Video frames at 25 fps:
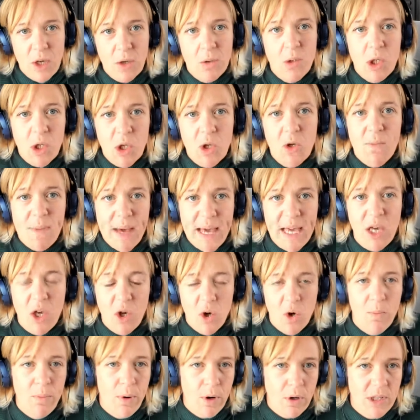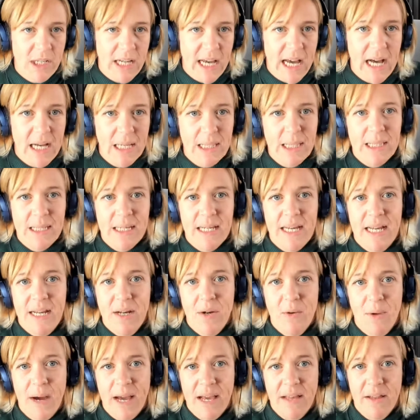you to make your podcast in
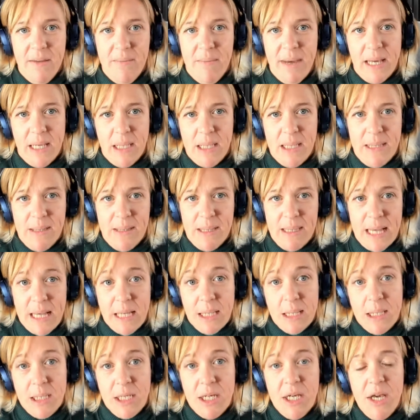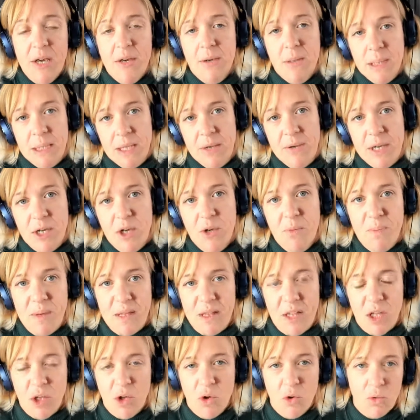a way that makes sense to you so it could be
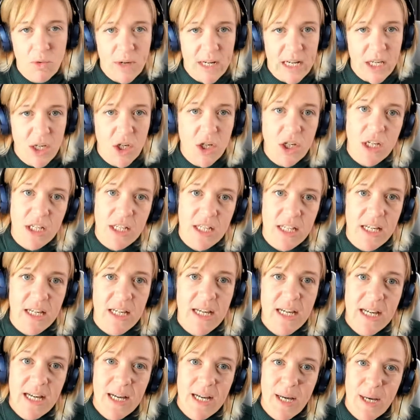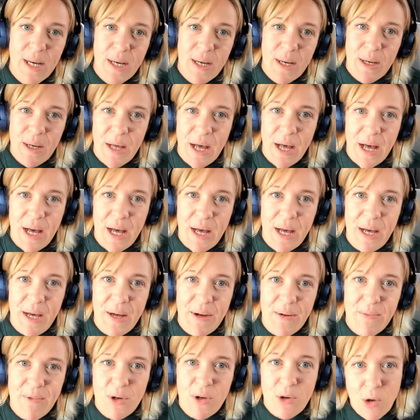that you're really good at the uh,
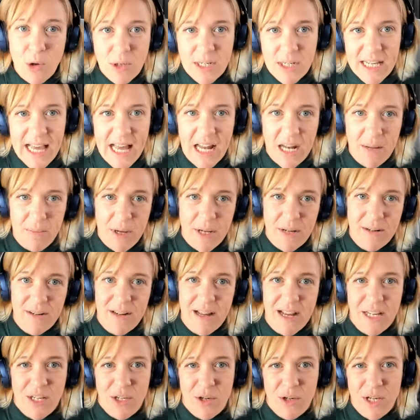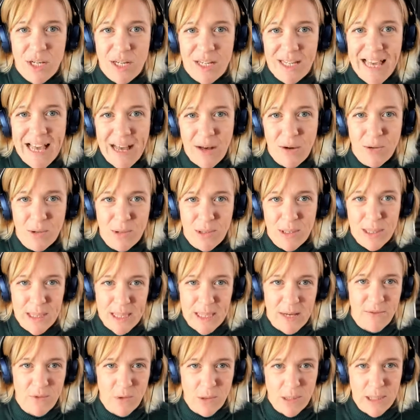recording element and you can get all
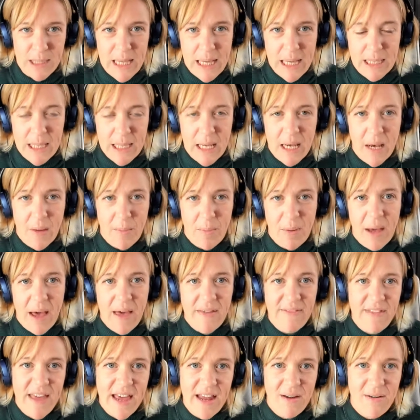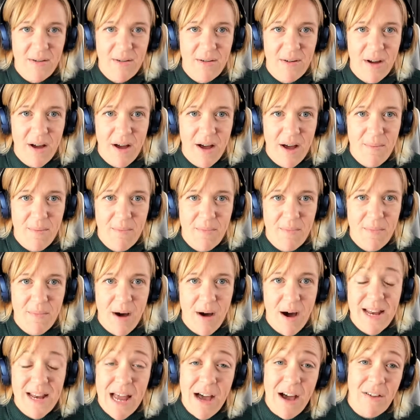yourself all set up and then um,
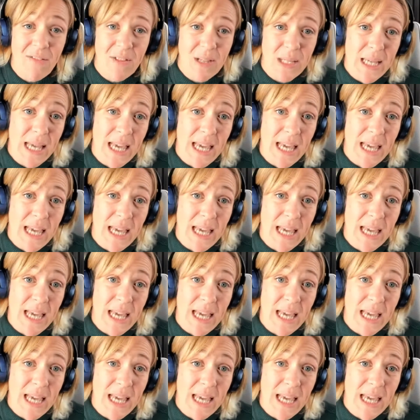i now have a